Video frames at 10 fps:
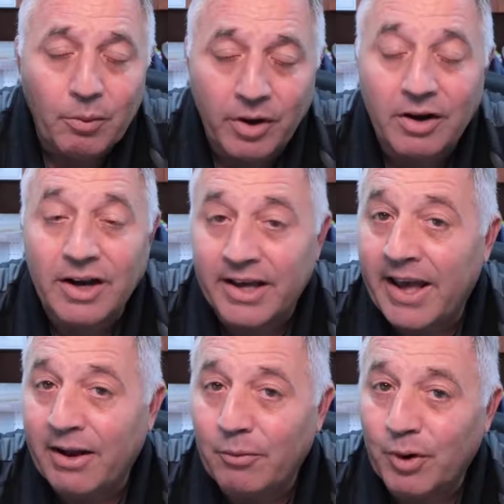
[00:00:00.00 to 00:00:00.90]
Well,
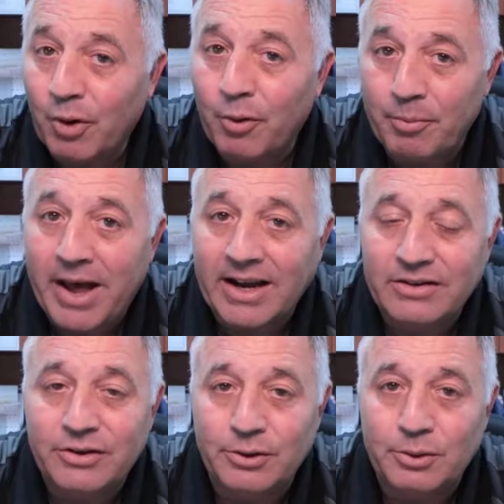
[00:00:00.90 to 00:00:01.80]
again, we're going
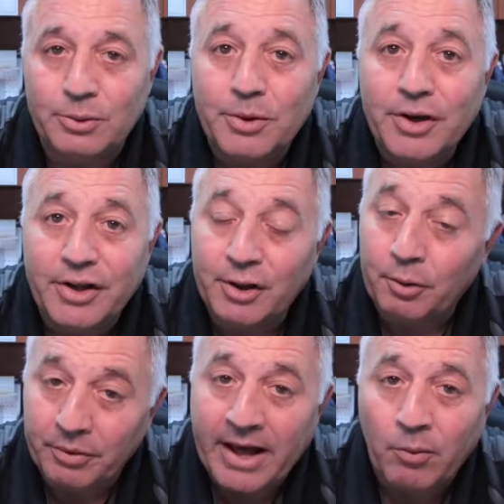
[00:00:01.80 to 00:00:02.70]
back to
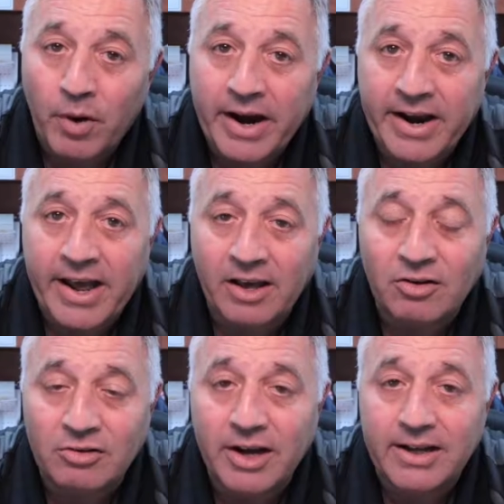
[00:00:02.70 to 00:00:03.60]
that
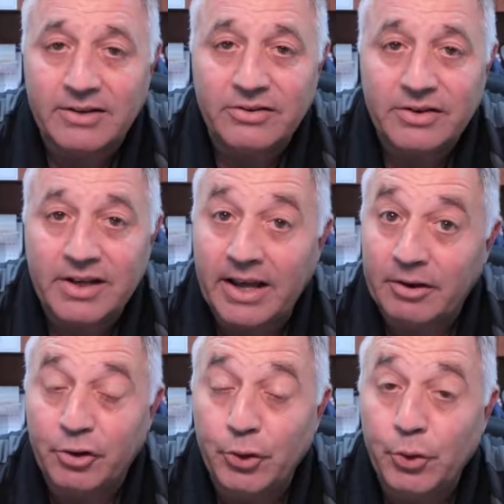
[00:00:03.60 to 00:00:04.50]
wide-angle lens
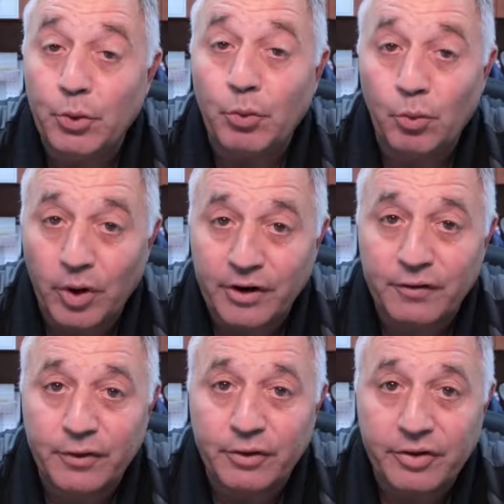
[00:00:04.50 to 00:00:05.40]
can do
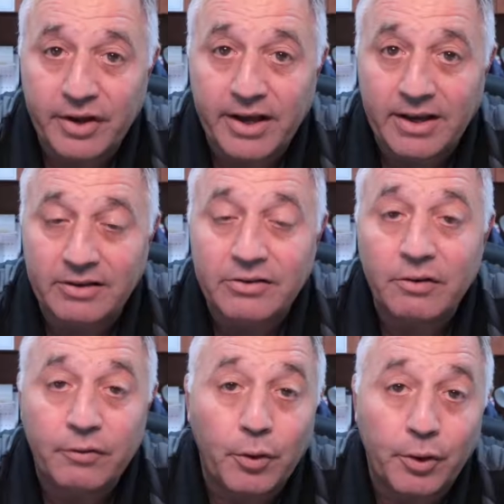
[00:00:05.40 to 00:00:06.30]
wonderful things
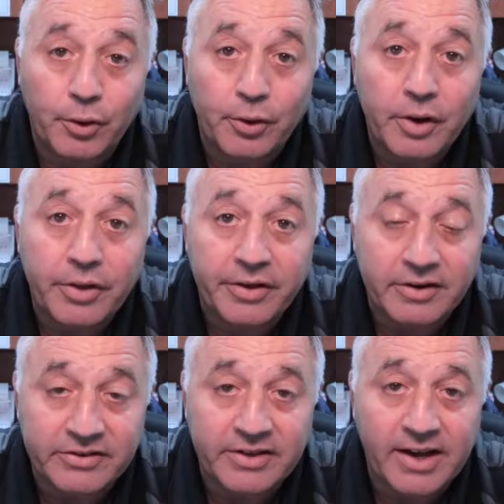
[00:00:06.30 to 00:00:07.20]
for the
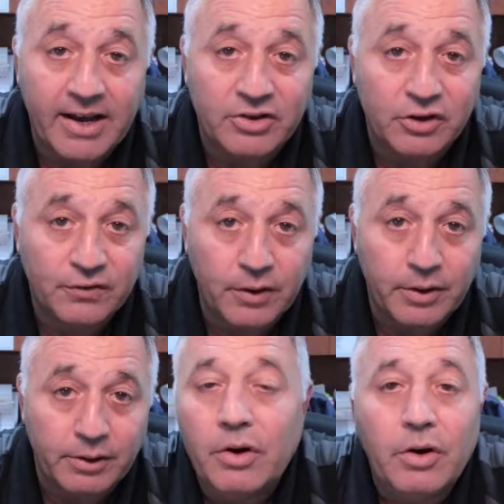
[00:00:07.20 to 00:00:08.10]
listing agent's
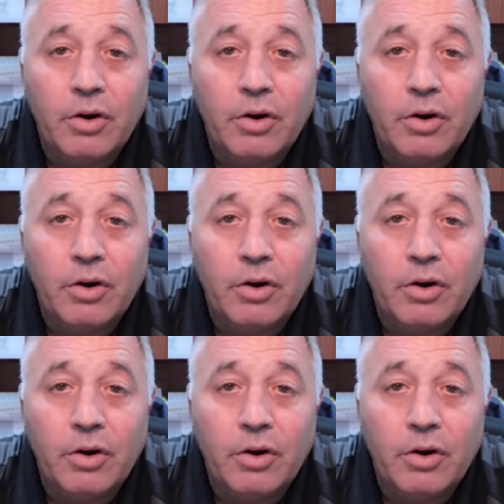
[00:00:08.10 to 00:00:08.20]
photo.